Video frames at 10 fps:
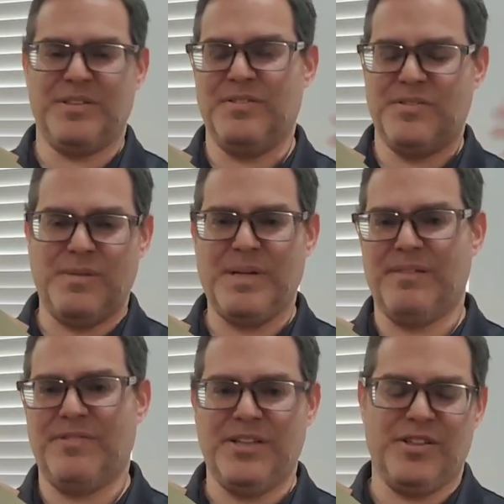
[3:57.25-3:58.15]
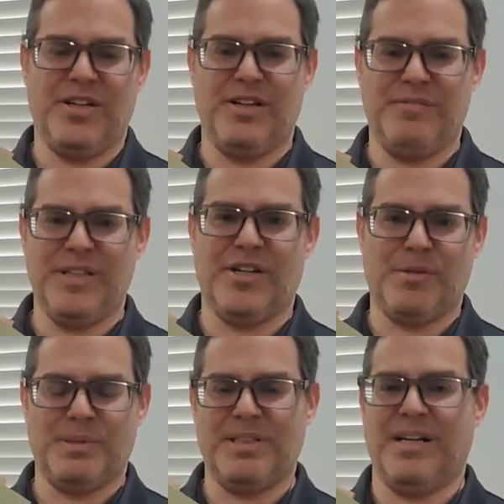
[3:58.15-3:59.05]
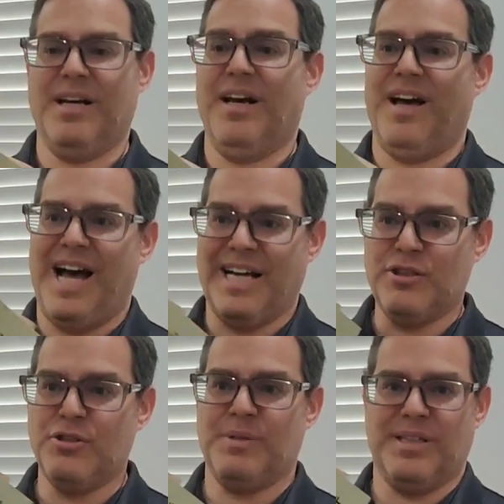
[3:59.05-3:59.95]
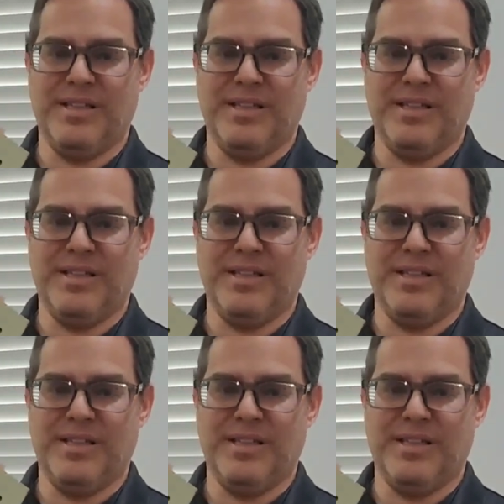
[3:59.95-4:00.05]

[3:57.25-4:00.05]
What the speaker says: even if I'm not feeling 100%, I can do a